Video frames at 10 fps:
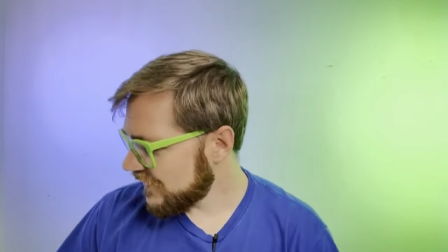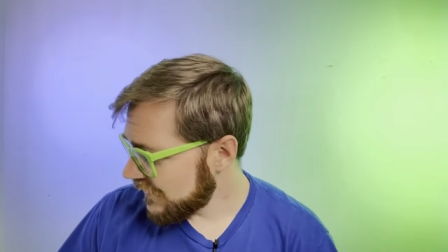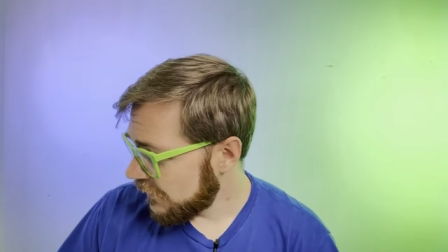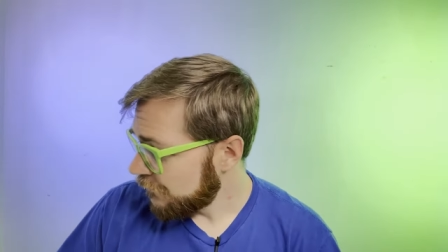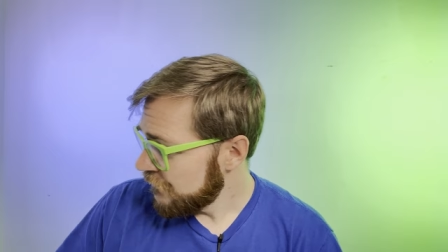
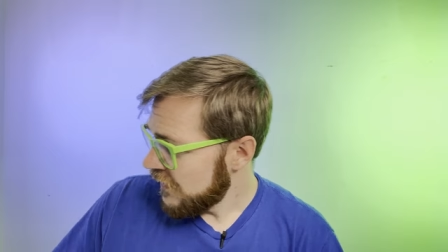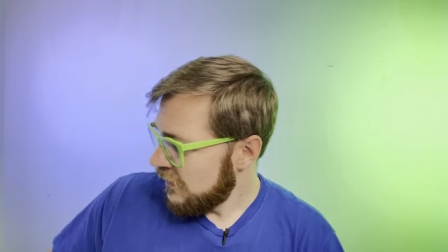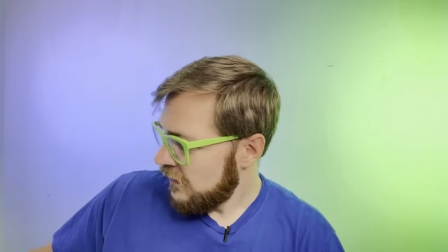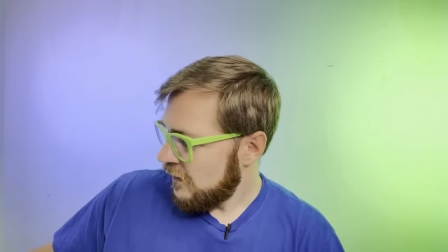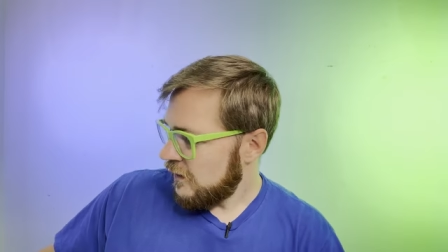So
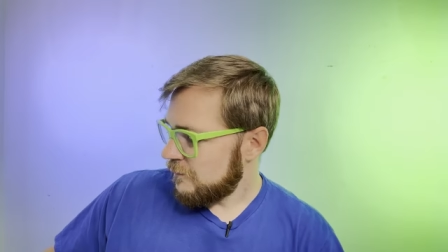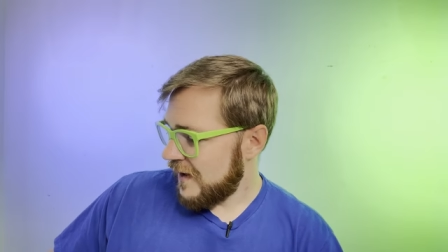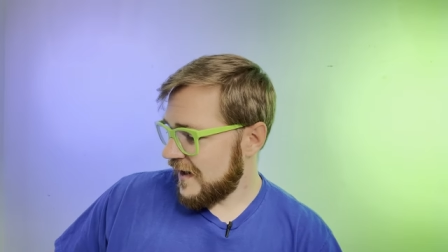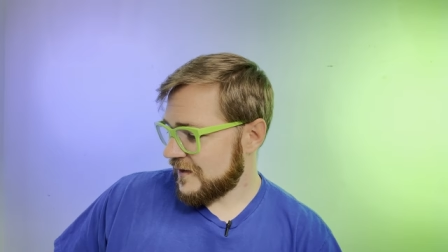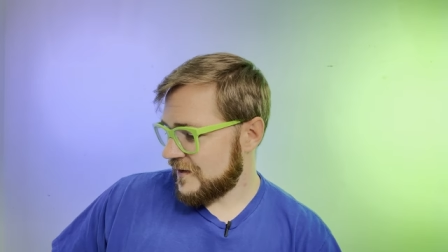
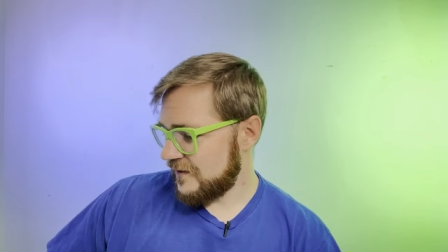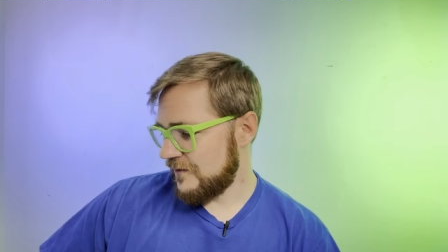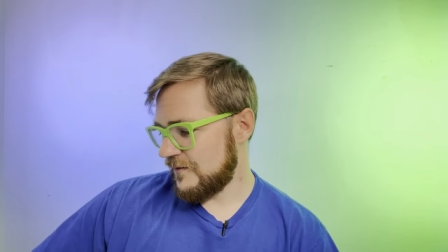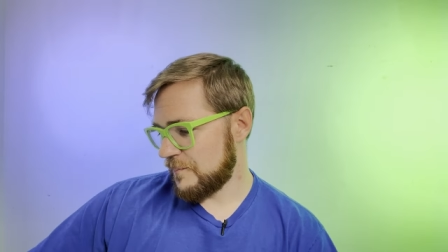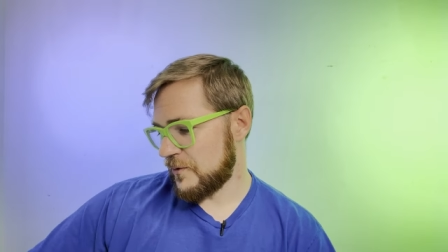back
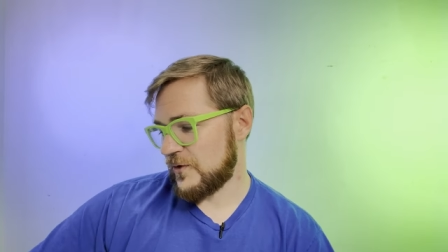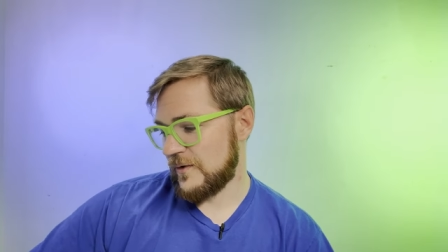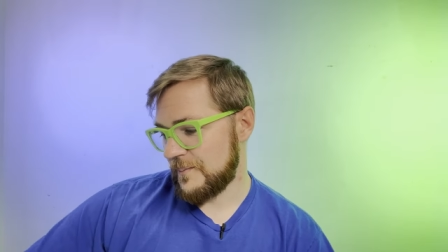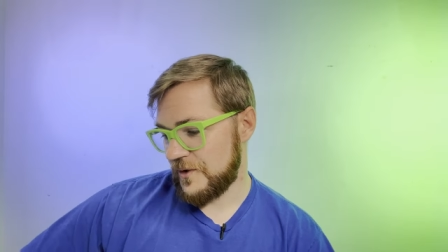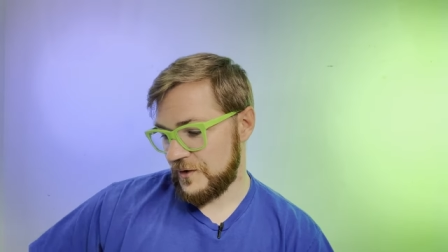to the
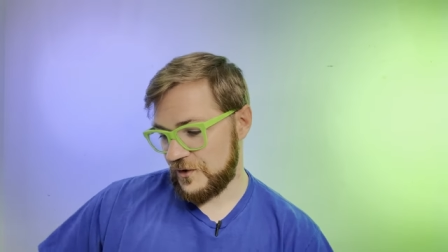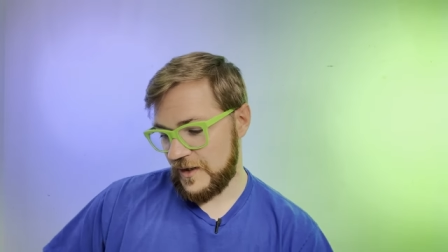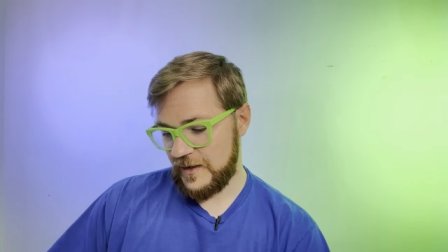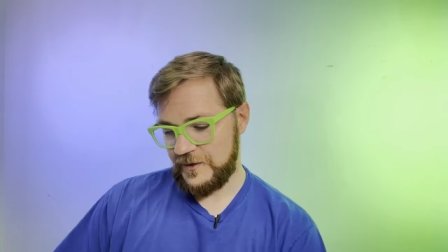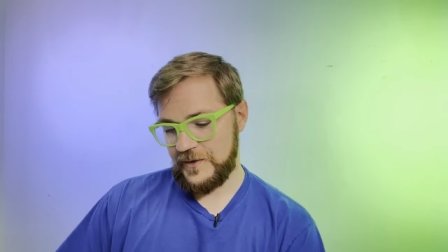prescription
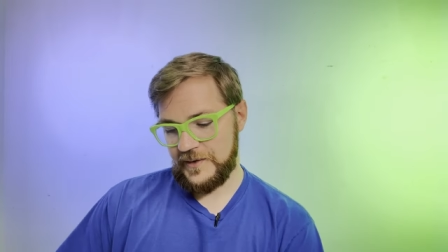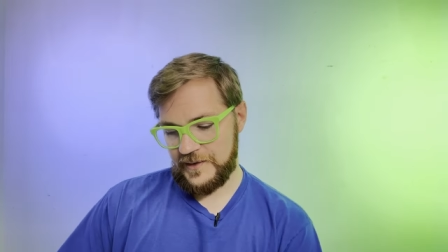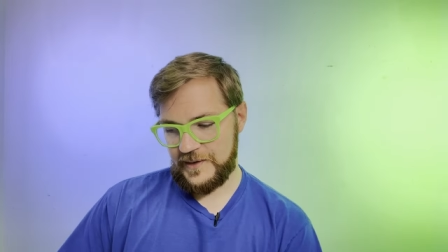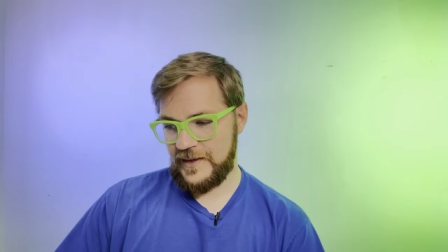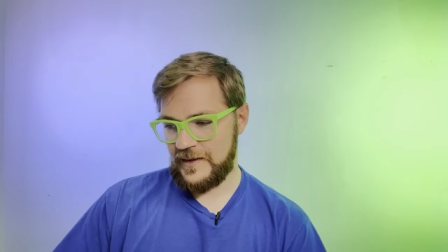
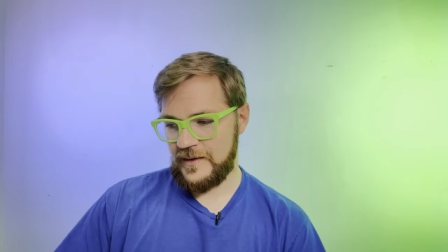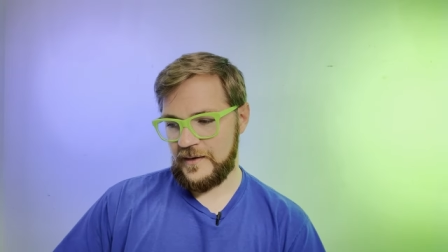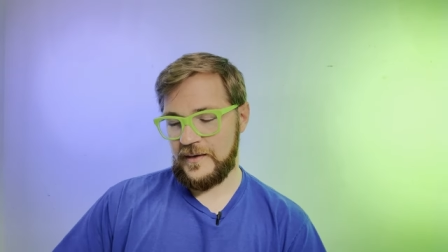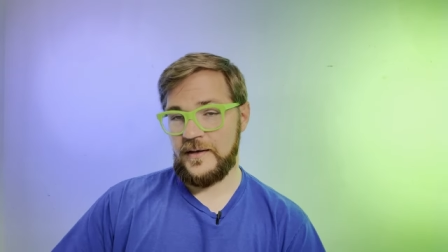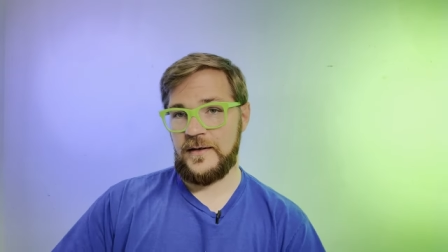changes.
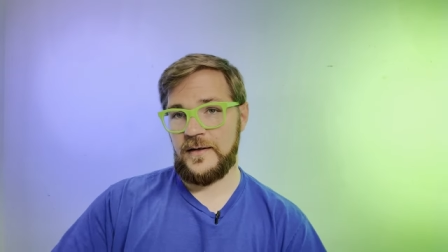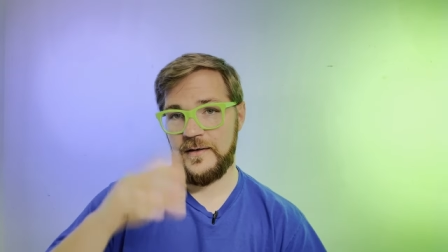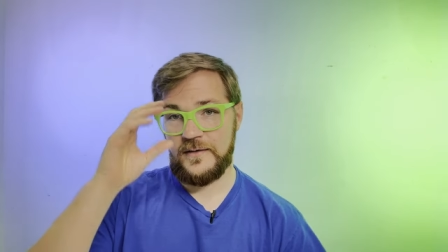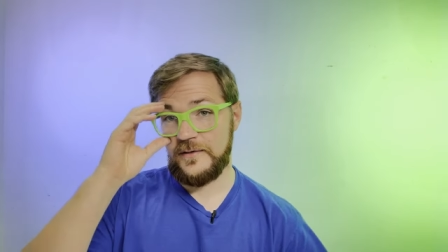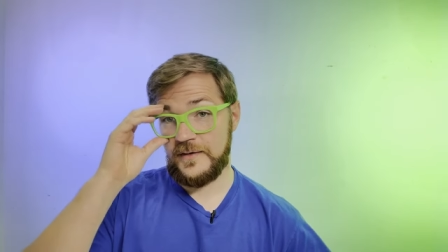Ah,
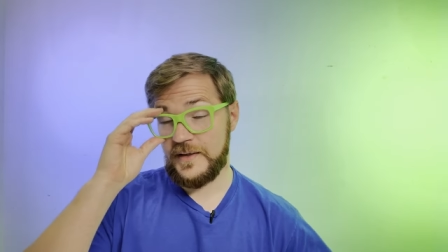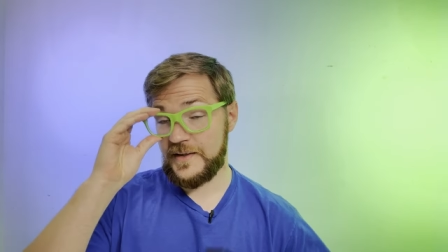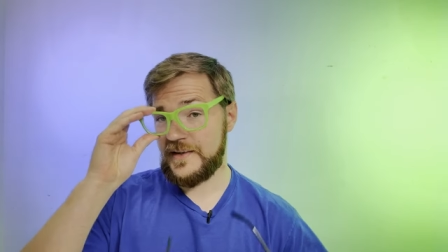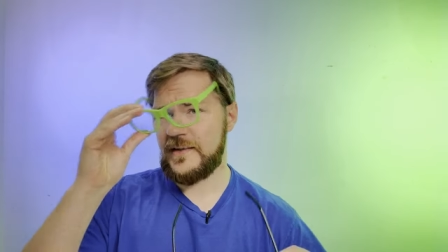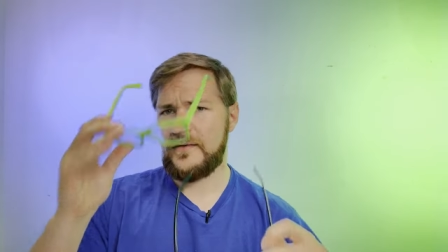
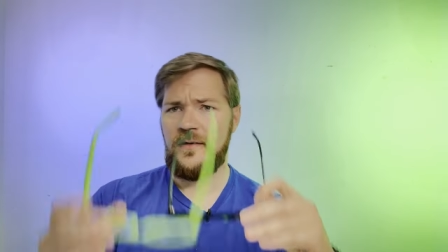goodness.